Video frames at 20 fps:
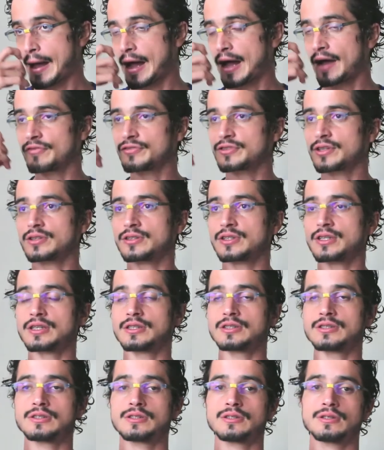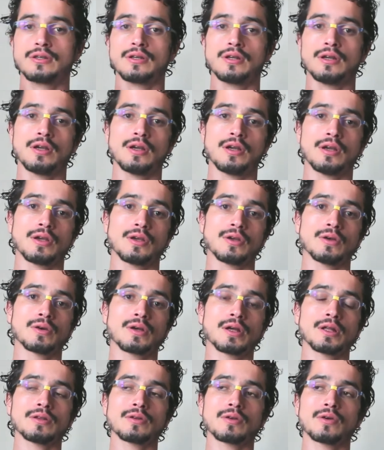After this, you
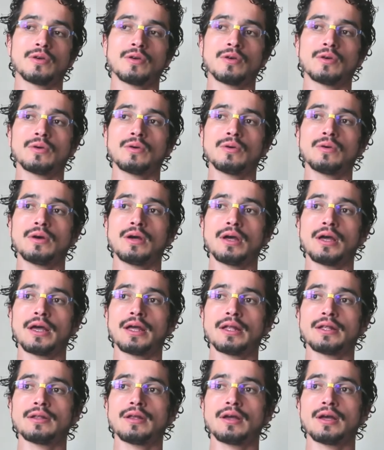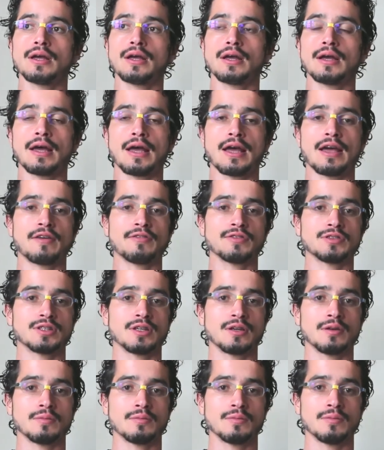can go and have
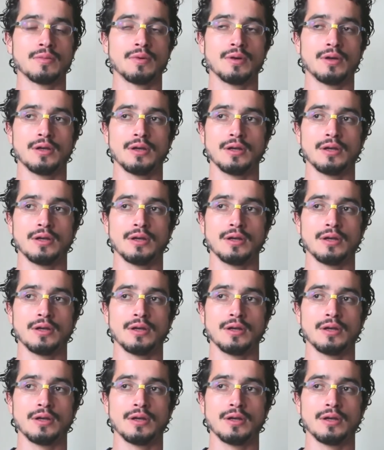some